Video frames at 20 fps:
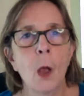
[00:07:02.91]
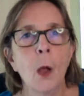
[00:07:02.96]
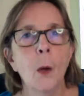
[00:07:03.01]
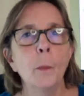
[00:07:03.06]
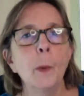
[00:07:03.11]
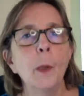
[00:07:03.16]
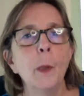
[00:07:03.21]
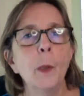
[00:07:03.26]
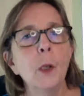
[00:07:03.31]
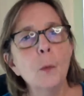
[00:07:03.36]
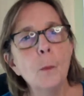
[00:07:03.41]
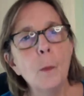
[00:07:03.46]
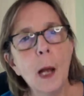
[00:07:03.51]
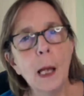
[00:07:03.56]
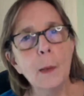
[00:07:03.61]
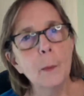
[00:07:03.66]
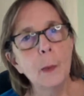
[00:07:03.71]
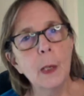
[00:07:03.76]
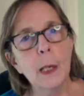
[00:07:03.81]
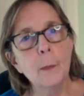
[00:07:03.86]
But you
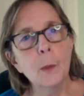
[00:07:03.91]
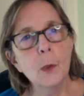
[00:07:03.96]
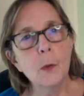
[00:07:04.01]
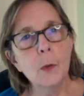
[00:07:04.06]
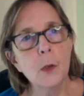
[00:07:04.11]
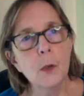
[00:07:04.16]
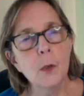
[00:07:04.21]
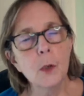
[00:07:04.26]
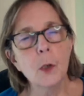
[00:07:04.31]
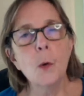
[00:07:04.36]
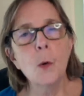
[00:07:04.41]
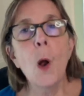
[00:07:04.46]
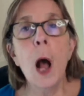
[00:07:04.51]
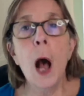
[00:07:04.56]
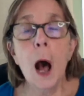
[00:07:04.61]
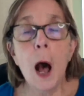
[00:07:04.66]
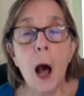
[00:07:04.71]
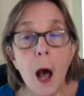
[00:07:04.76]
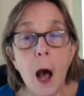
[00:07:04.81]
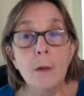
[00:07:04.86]
might be able to do
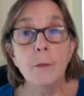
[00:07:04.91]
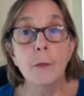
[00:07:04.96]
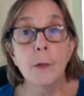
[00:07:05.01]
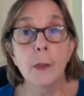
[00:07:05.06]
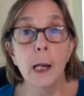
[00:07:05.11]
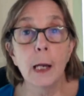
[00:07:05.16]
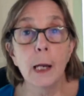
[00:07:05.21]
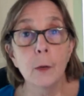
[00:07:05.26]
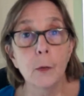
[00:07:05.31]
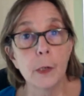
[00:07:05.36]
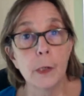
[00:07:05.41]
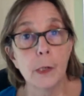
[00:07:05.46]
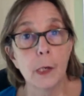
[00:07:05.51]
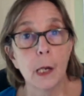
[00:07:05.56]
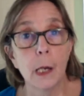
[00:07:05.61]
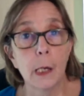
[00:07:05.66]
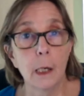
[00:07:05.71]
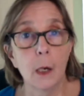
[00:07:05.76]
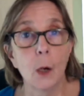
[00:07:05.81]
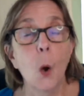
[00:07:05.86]
half an hour a
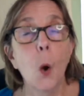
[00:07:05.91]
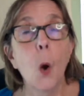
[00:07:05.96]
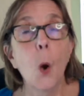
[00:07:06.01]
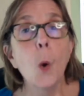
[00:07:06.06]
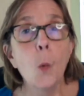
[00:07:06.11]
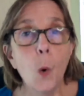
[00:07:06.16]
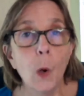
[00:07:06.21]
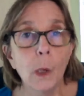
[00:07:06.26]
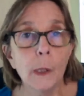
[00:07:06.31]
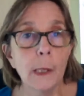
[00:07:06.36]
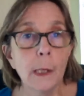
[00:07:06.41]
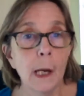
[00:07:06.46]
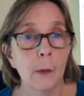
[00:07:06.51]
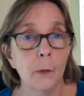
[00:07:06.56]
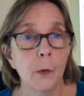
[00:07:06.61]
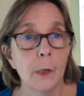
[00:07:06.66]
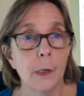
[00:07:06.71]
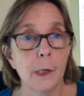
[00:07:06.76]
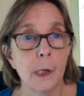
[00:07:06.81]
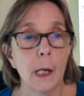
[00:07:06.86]
day or 1 hour
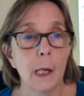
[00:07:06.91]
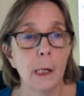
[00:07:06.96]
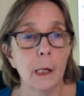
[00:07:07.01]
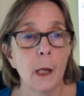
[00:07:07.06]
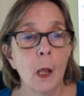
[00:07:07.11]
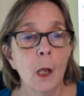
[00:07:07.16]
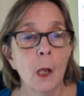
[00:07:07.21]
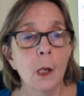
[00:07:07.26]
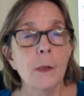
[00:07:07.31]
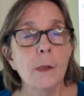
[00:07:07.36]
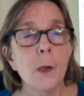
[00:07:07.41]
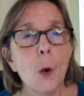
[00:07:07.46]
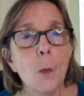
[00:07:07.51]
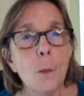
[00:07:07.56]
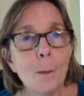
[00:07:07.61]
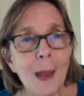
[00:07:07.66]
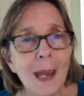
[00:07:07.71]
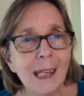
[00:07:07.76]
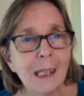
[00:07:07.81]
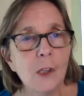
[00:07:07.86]
a day. So
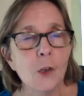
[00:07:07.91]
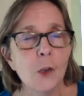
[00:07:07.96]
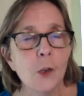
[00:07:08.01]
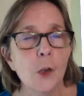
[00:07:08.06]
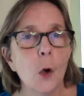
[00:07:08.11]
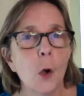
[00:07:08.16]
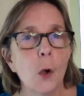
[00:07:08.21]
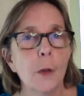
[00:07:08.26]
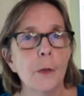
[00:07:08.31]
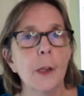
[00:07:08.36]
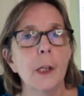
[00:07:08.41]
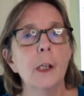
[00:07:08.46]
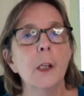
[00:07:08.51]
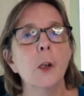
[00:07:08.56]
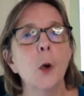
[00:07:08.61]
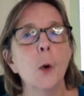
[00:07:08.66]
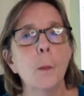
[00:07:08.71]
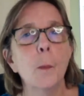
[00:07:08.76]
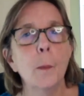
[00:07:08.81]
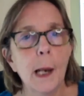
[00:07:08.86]
make sure that
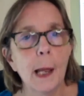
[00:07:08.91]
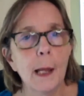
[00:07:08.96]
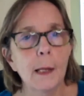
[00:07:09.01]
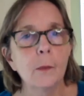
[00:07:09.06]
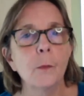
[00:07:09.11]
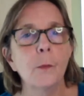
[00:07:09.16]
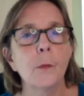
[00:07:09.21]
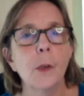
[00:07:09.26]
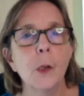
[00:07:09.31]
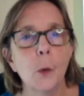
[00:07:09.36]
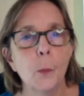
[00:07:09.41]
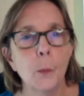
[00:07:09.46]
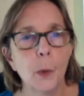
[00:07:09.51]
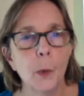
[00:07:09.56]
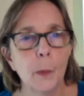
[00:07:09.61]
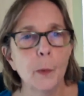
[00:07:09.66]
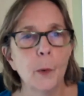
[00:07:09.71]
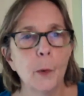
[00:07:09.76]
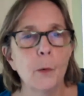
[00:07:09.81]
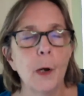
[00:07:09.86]
your plan for your
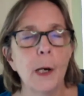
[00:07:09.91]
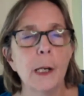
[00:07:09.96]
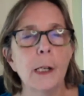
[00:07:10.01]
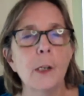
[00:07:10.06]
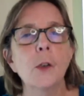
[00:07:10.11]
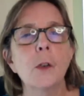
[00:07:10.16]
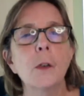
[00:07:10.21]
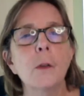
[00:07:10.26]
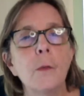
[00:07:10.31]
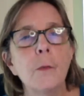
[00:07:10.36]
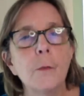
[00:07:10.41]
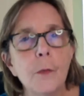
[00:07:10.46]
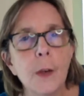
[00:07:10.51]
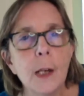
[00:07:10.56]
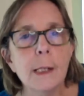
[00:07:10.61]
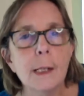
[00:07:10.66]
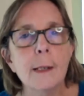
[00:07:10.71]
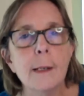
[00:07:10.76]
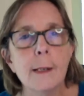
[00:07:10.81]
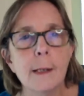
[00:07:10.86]
preparation
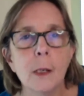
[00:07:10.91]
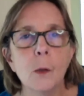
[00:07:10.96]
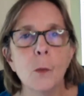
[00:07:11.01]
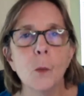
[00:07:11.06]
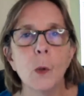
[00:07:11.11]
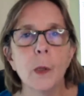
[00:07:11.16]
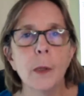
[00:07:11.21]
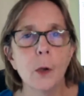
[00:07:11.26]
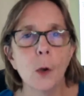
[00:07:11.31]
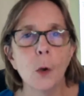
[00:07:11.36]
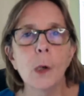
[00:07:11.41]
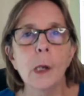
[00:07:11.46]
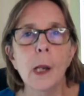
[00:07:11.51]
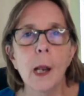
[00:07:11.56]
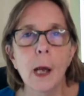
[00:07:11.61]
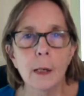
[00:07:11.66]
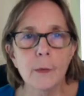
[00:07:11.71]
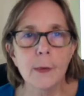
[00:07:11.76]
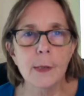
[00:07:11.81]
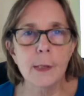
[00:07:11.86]
fits in with your
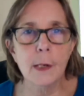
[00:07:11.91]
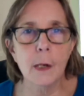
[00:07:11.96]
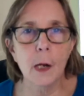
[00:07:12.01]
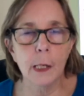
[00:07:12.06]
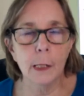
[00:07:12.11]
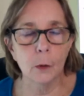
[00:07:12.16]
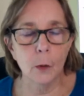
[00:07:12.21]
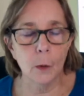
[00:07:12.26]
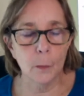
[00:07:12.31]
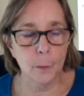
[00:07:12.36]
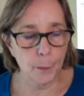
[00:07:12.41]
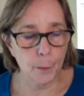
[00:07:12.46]
lifestyle.